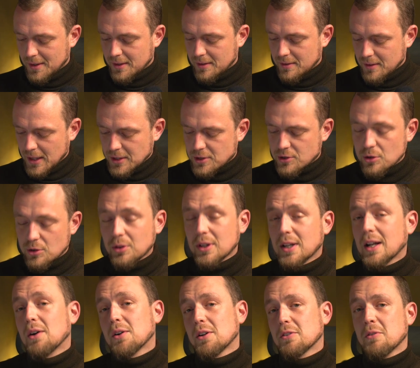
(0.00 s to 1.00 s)
It's looking
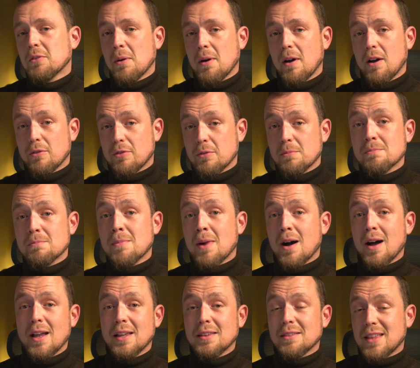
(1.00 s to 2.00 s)
out of a
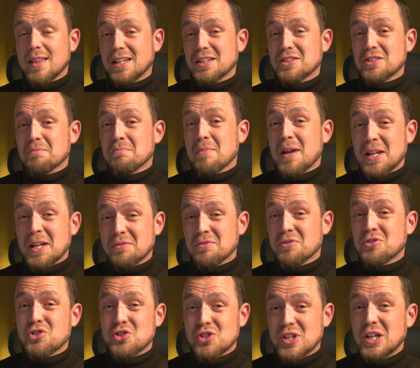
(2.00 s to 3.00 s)
mind that is a
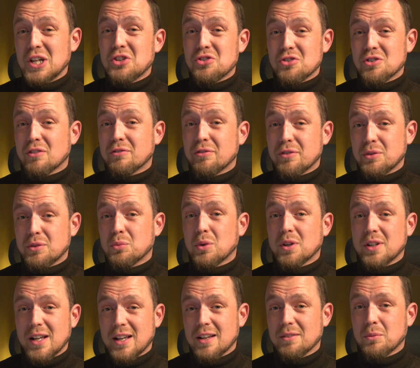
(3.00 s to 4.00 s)
manifestation of it,
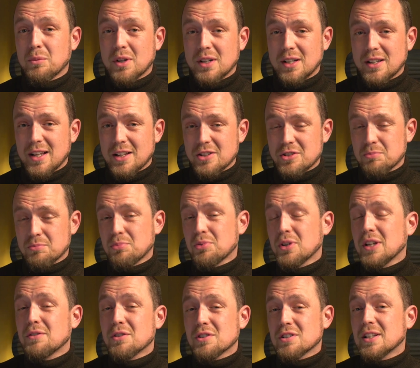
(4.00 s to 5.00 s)
what it has
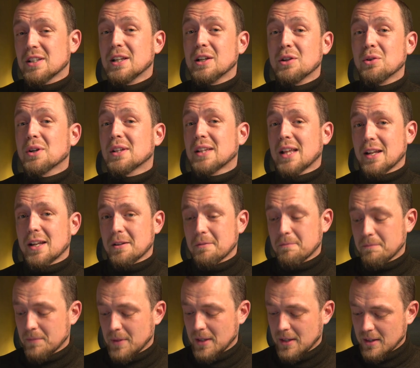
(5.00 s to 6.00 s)
previously looked at.
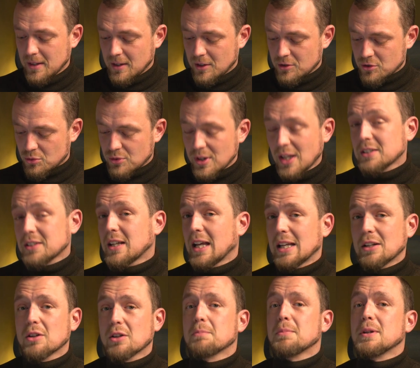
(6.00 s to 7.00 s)
So that
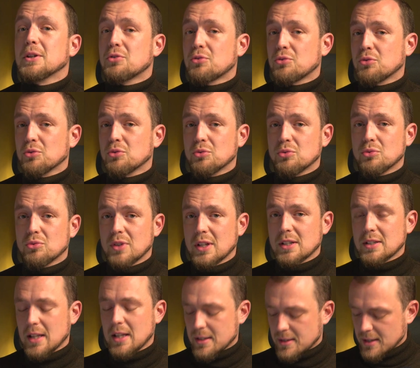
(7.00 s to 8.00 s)
cannot be true.
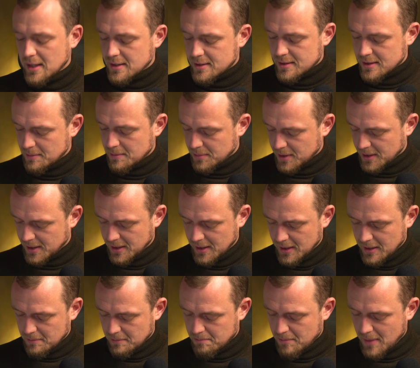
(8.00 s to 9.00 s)
That's simply,
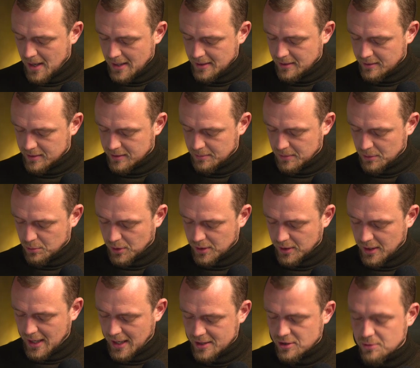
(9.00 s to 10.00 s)
mind is simply what
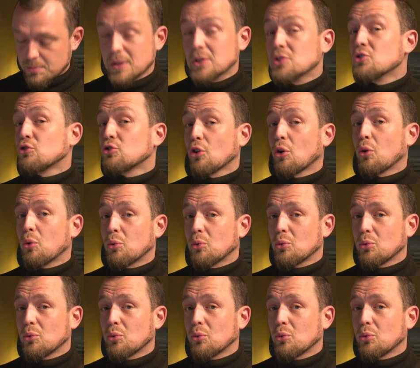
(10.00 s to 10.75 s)
has been shown.